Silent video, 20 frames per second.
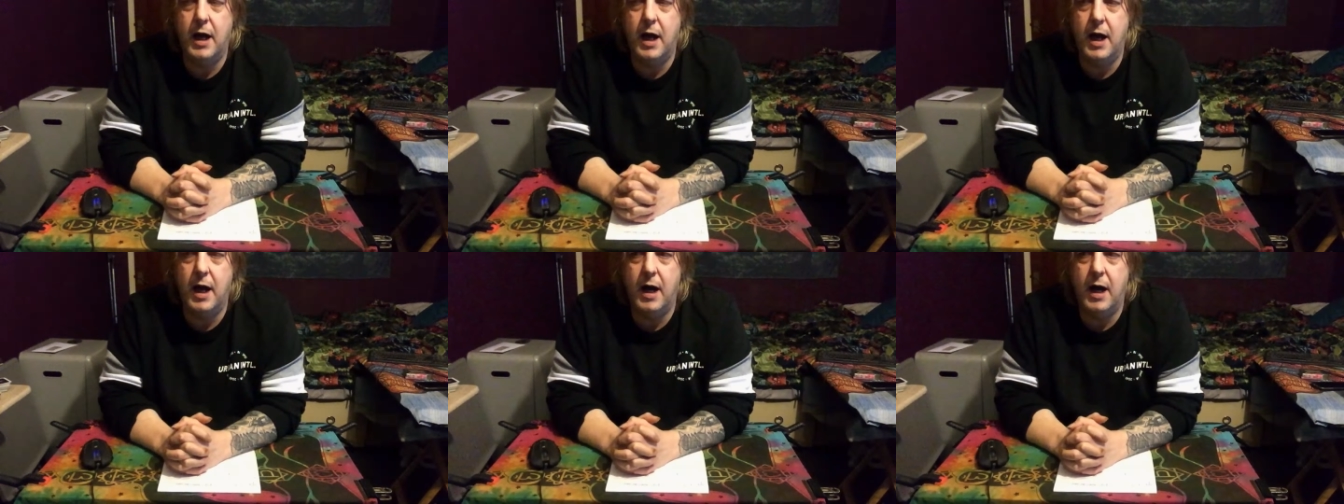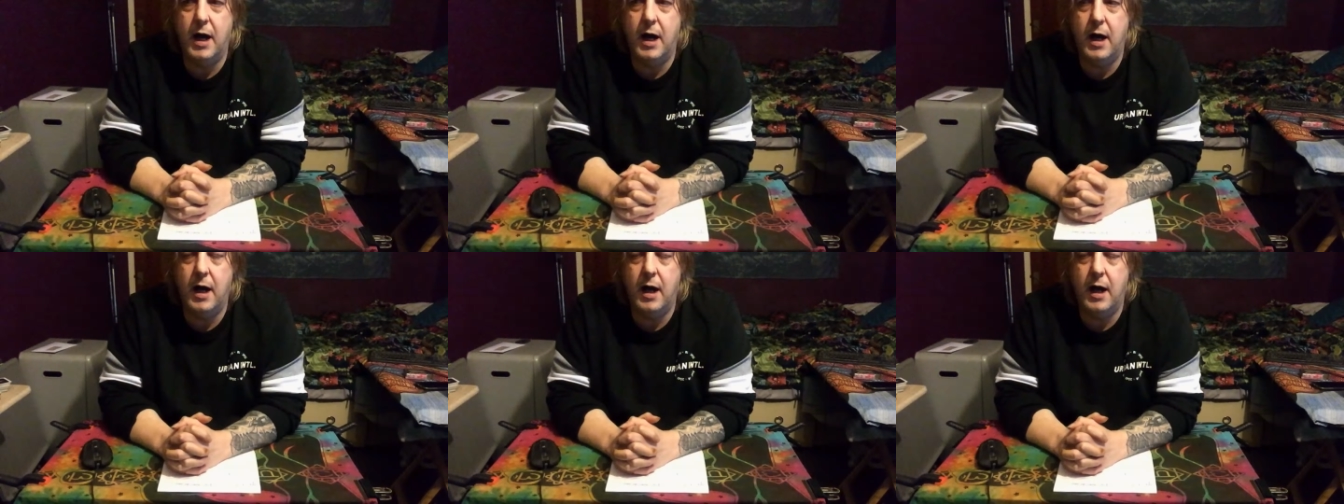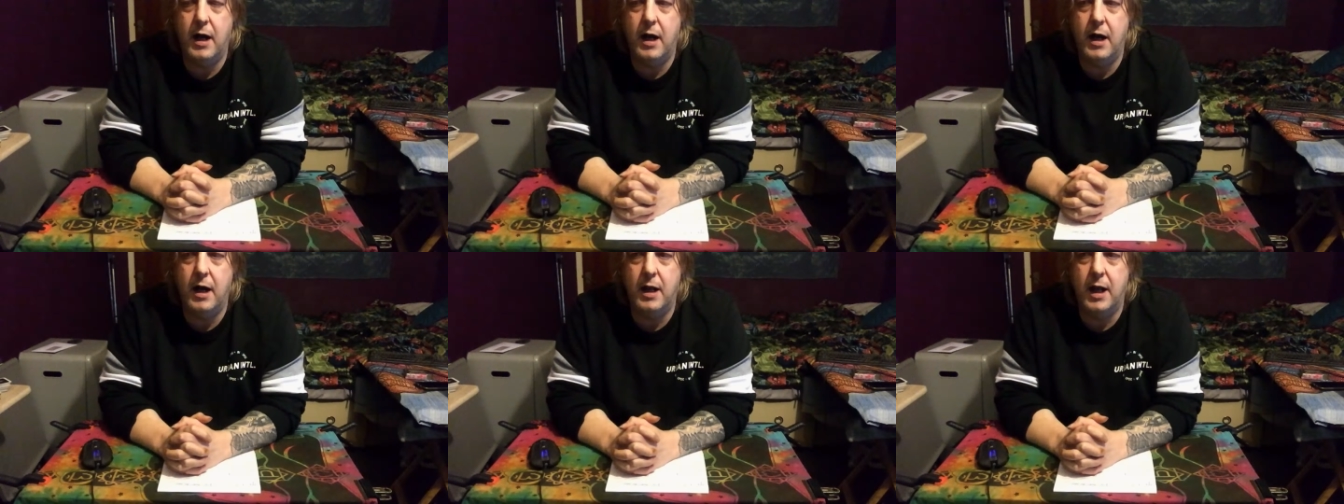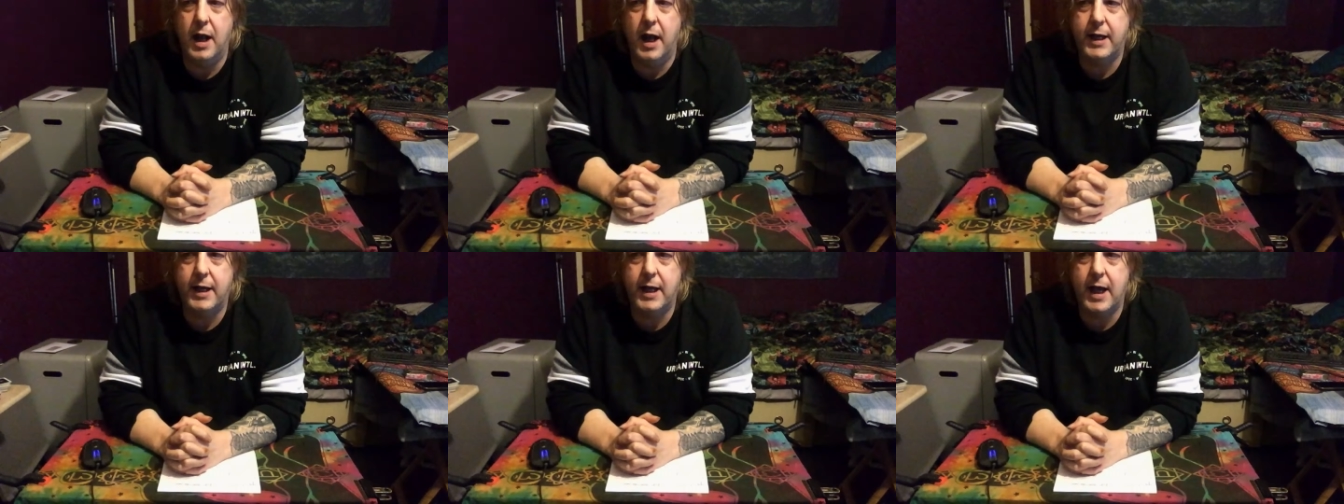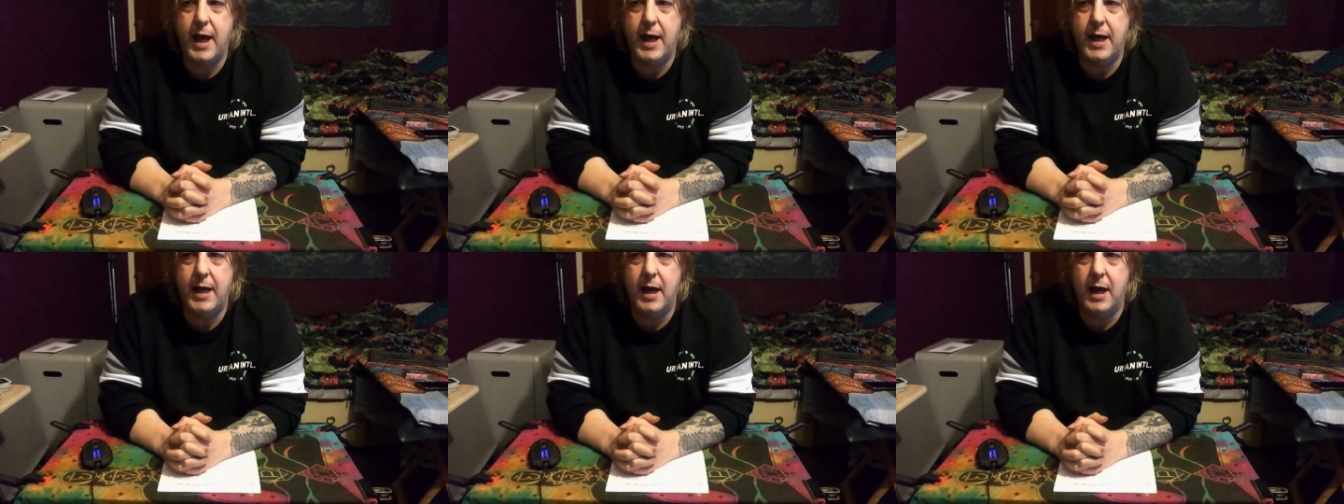Uh, like
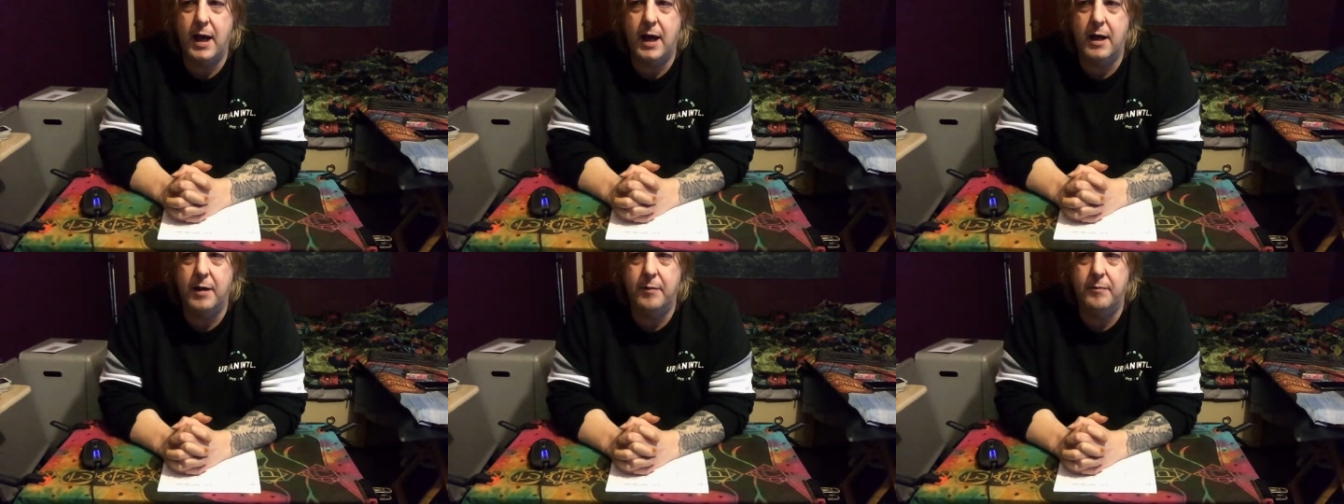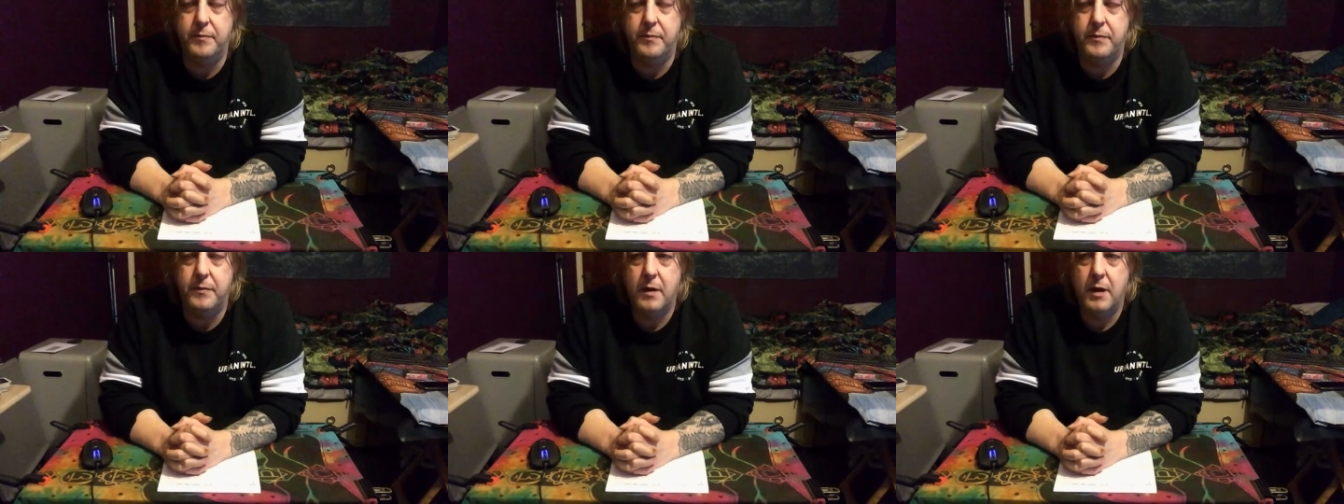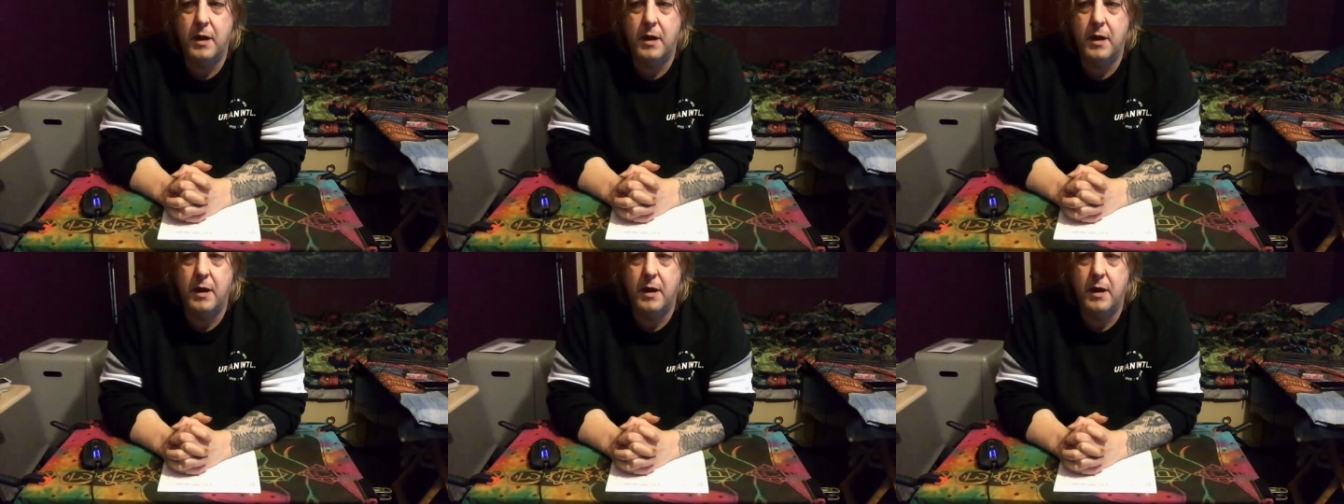a um